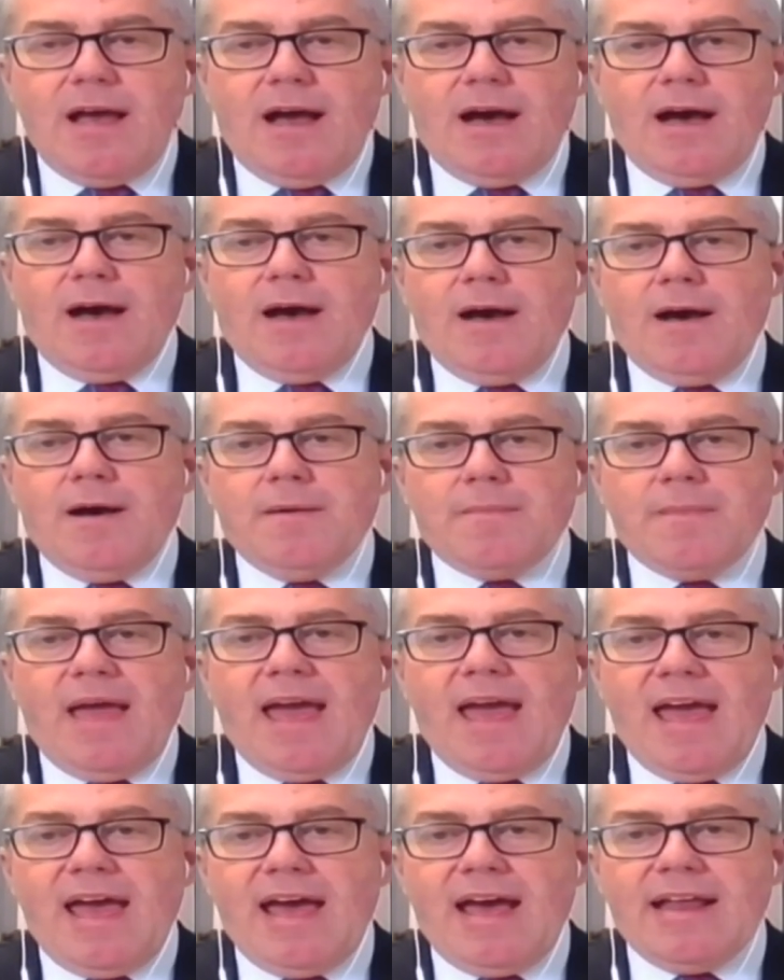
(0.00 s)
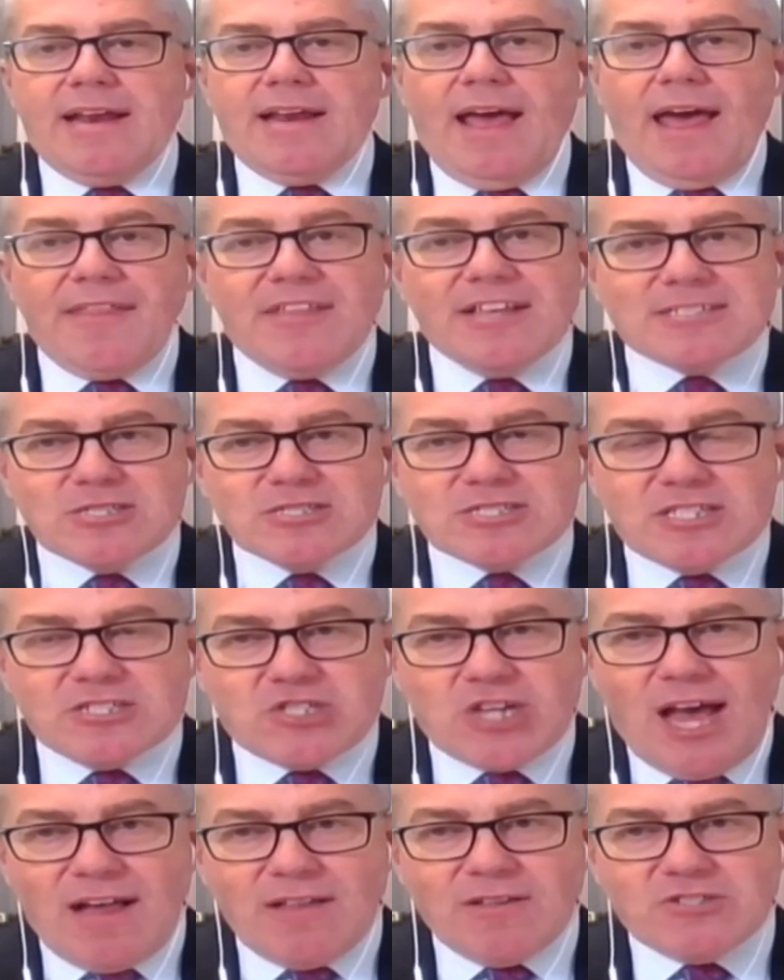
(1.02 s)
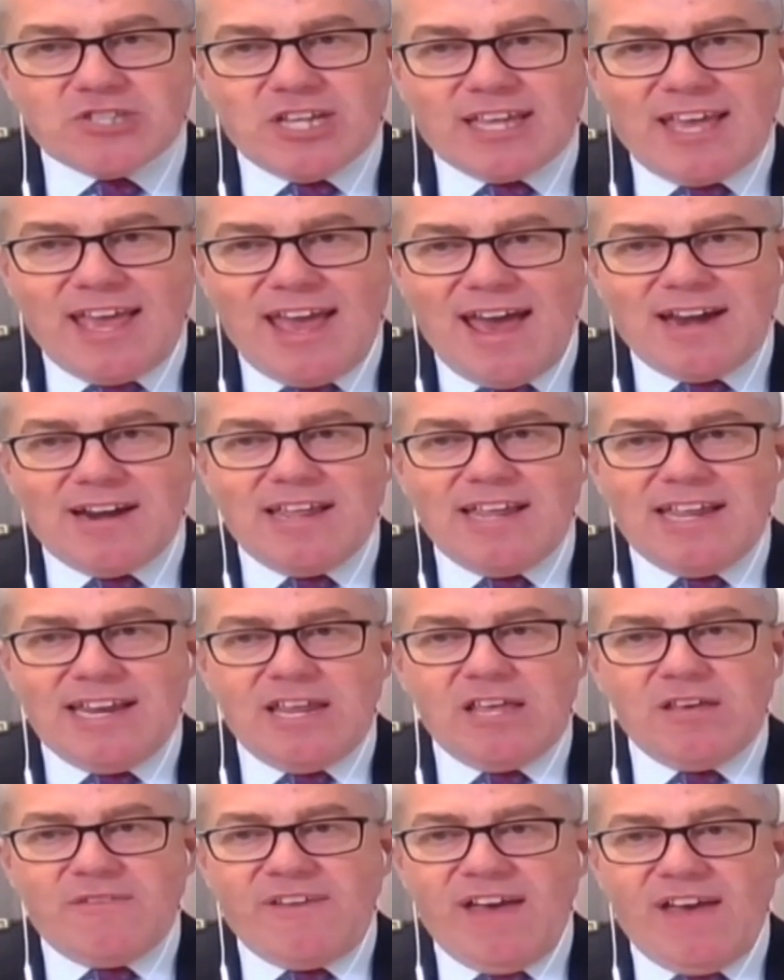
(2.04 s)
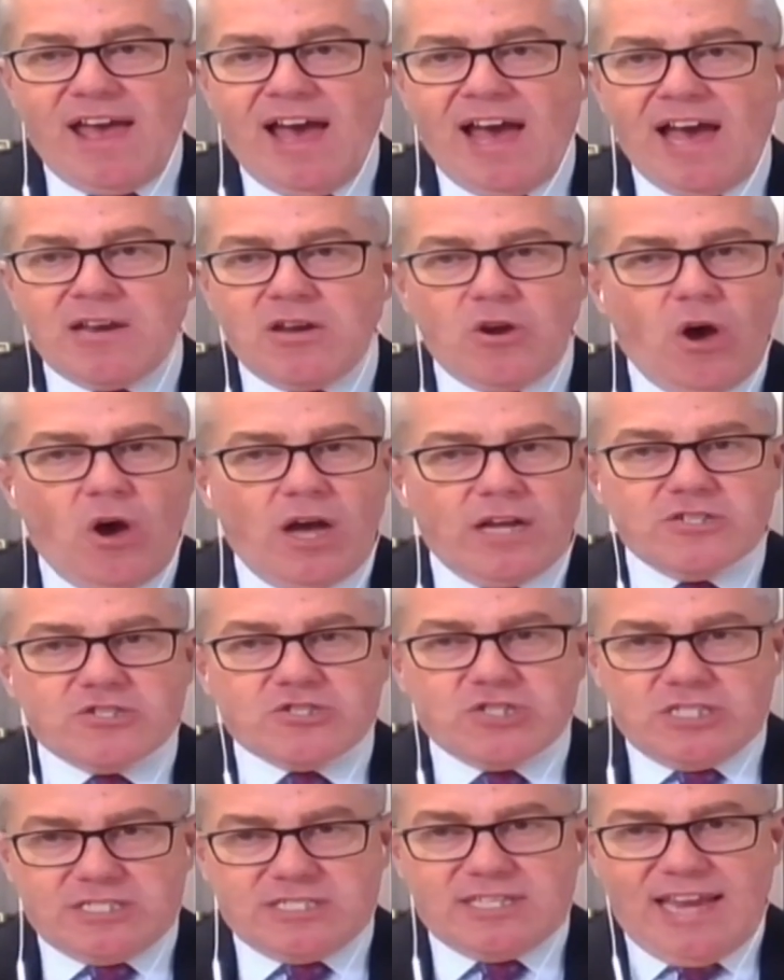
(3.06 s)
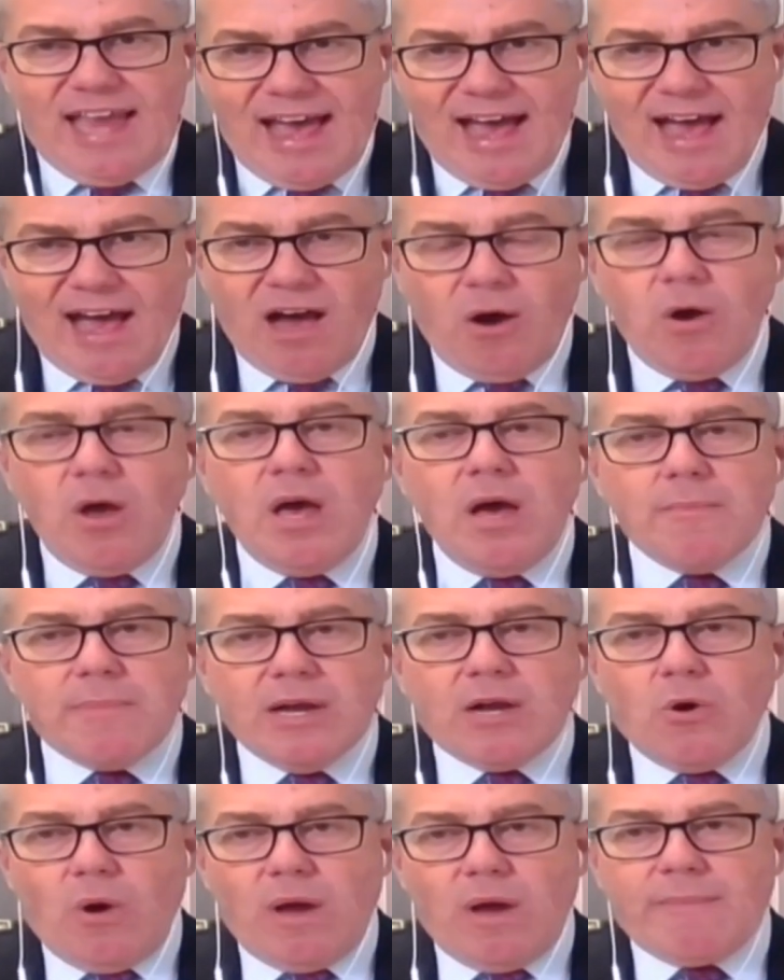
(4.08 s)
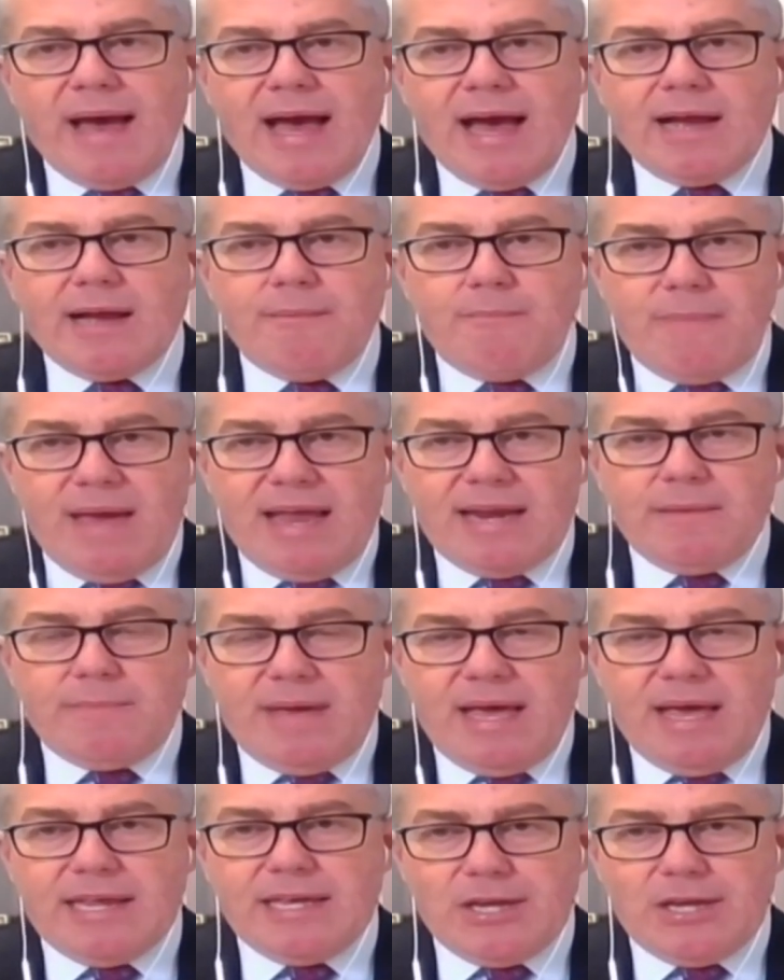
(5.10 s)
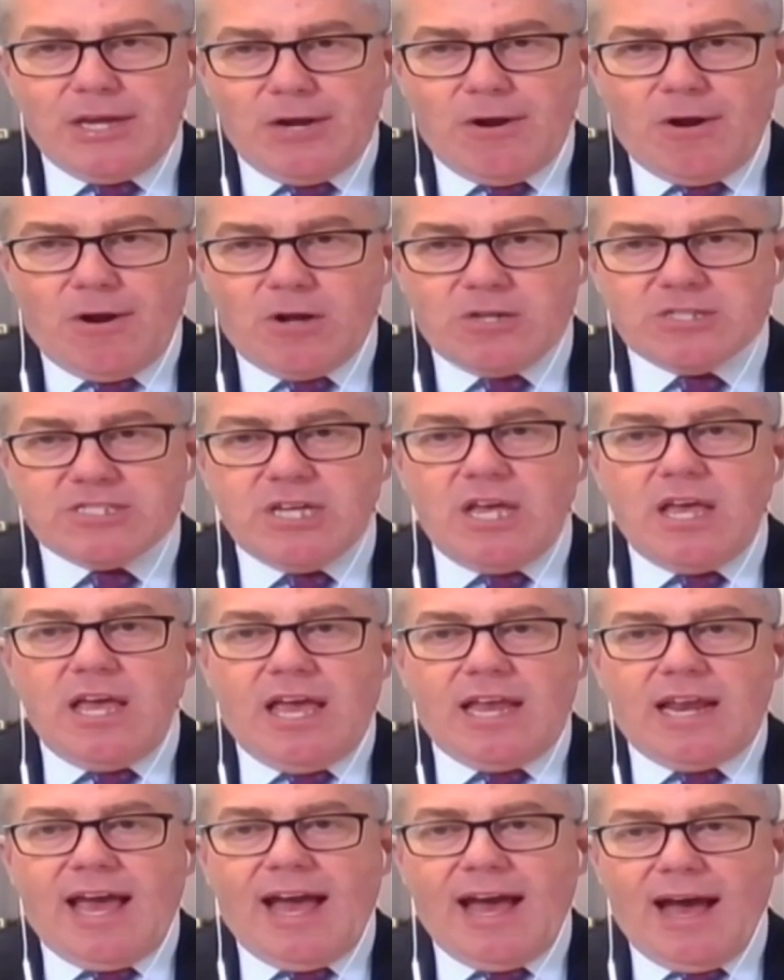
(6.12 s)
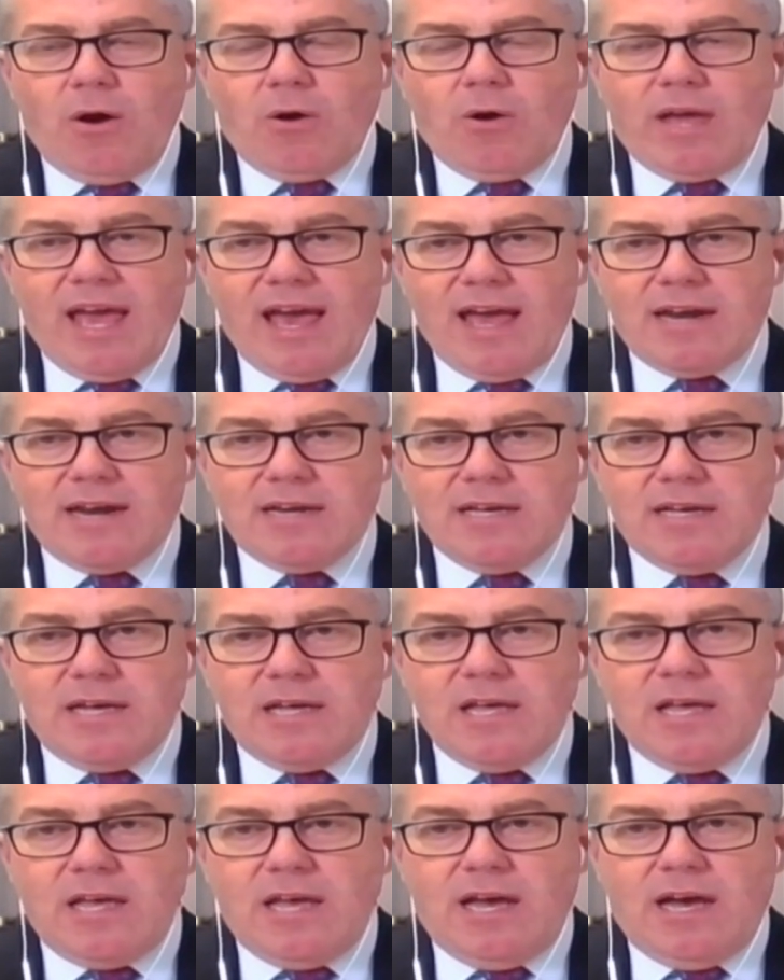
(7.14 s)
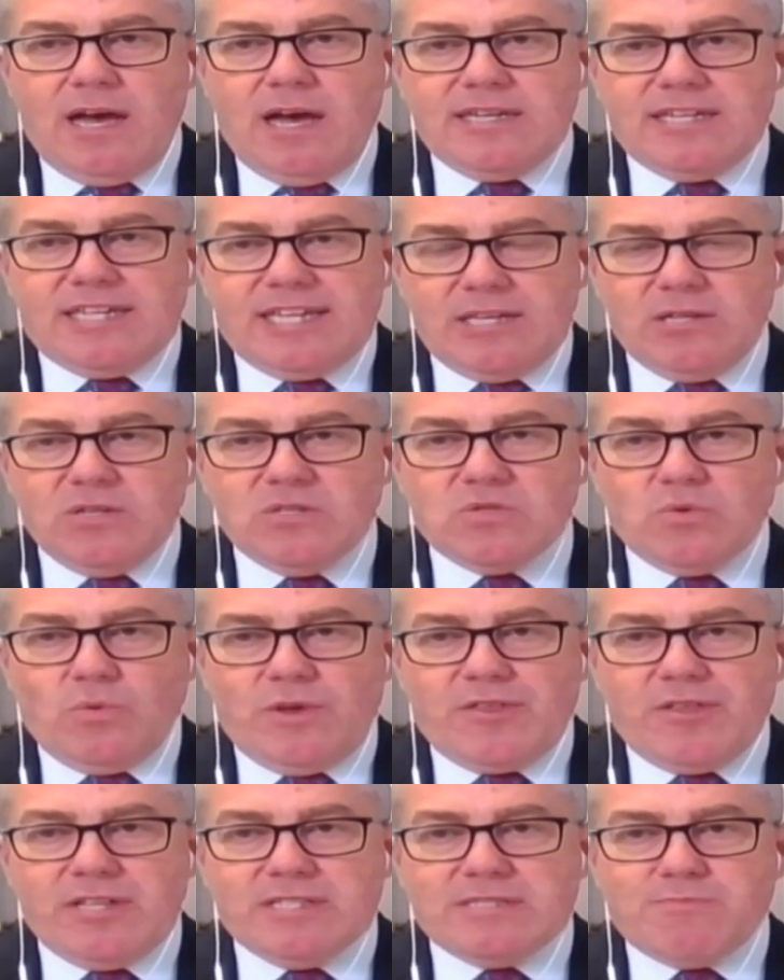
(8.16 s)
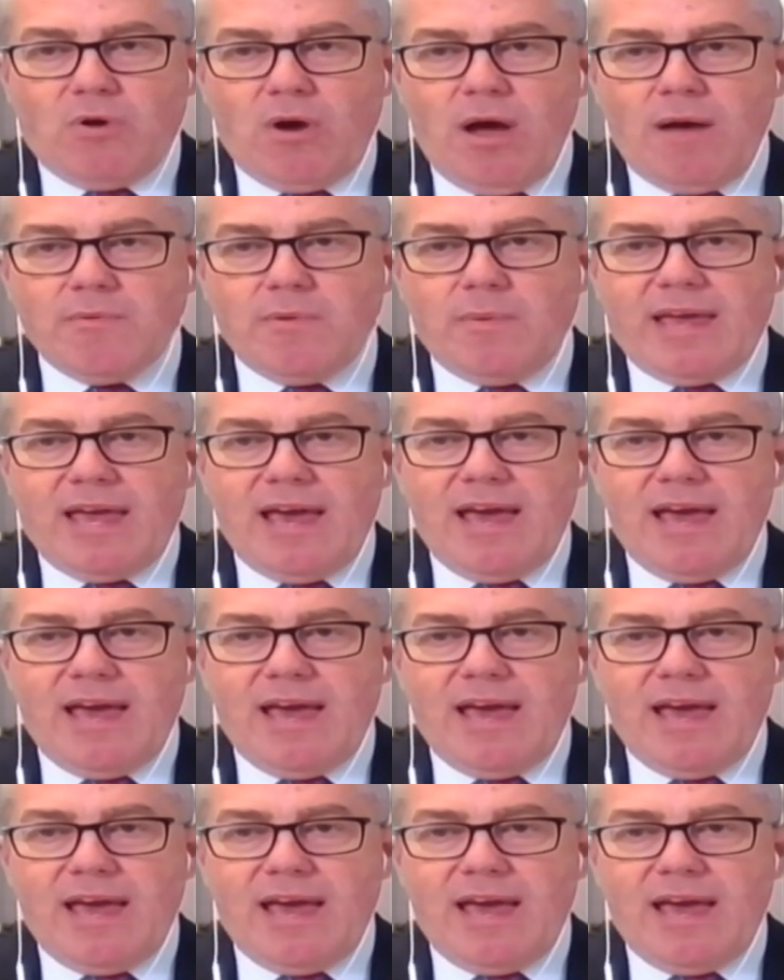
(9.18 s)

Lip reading: And this is the challenge that Canada and India have had, not just now, but going back many, many years in how Canada deals with its problem.